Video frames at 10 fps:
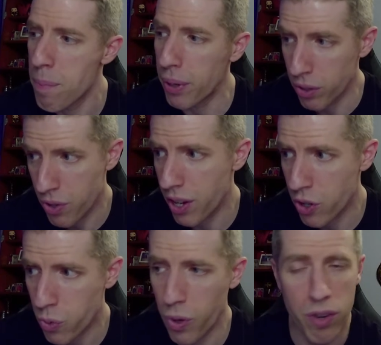But
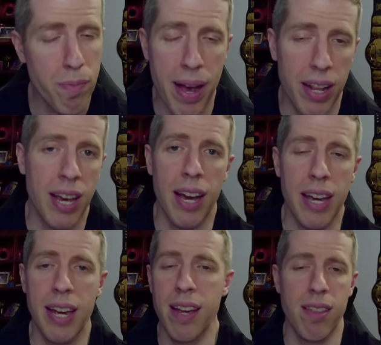losing Swerve, Malachi,
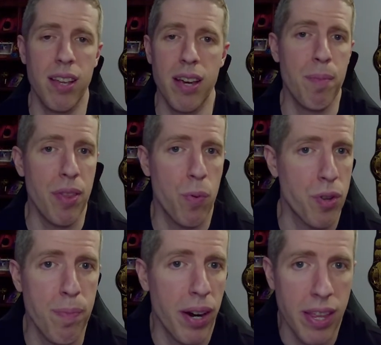and Keith Lee, I mean, there
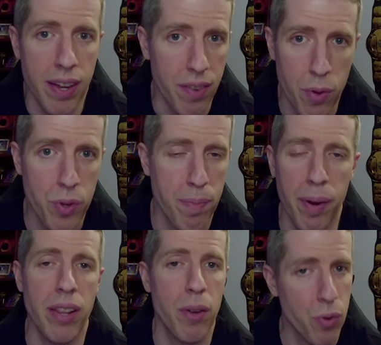was money there. There was
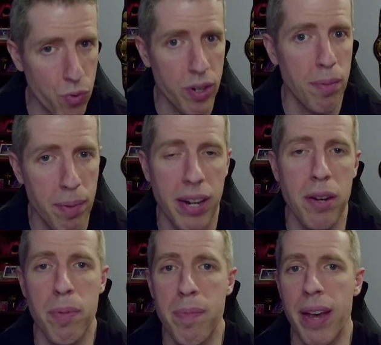mo- there was real money
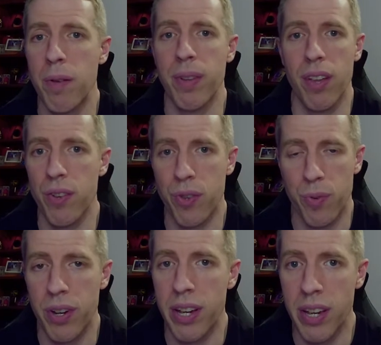to be made with those
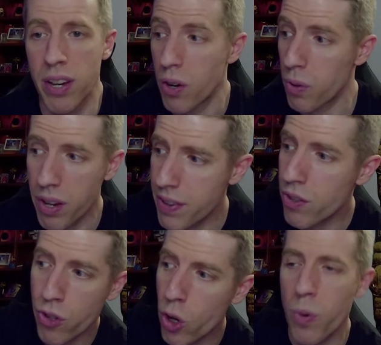three, or
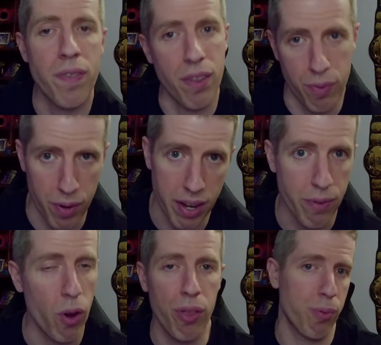even two of the three,
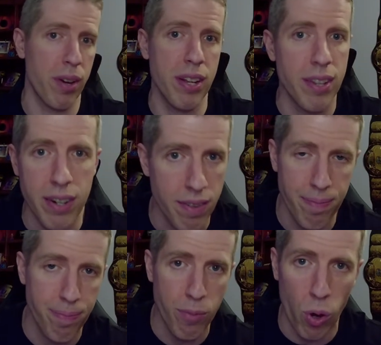if all three didn't
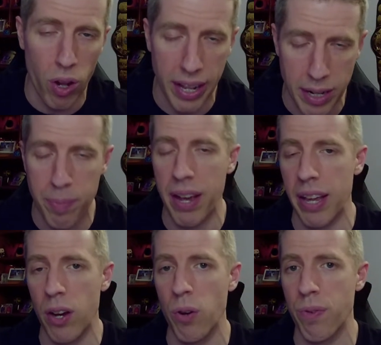all end up
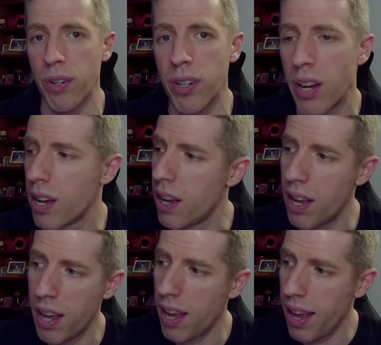getting over.
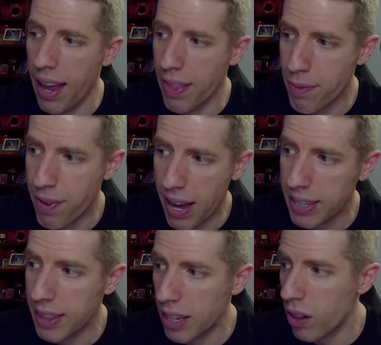And the
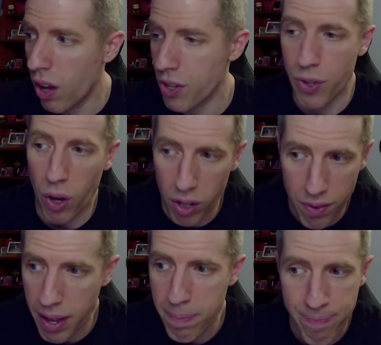fact that they lost all
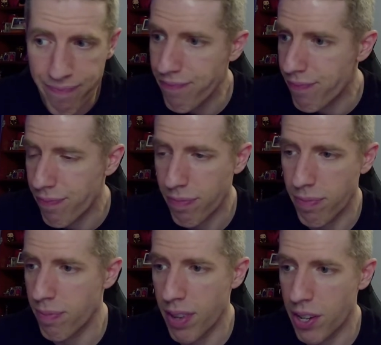of them,
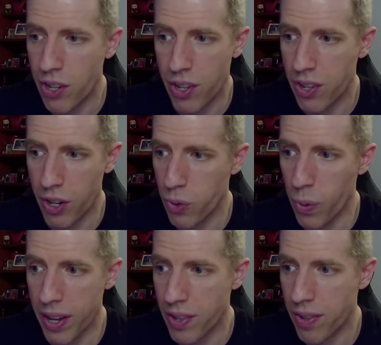it's just such a
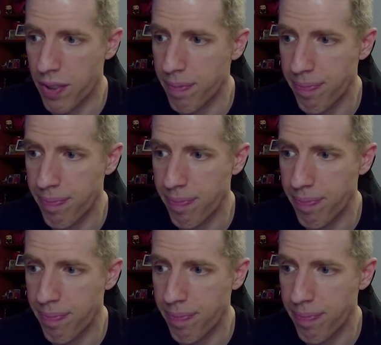waste.